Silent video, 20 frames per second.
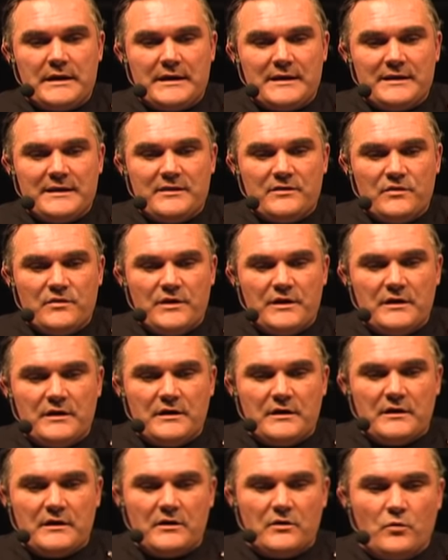
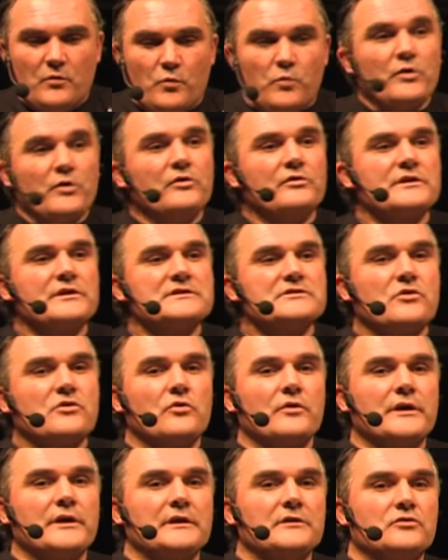the world is
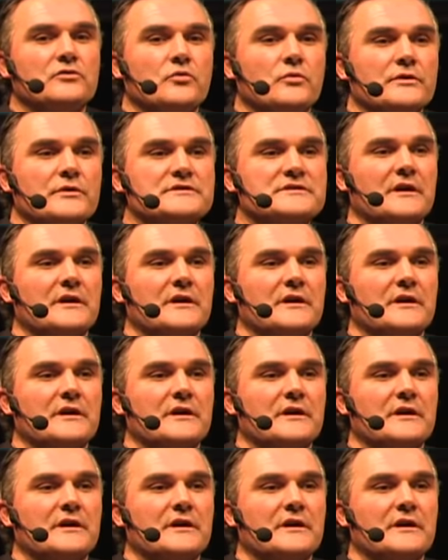going towards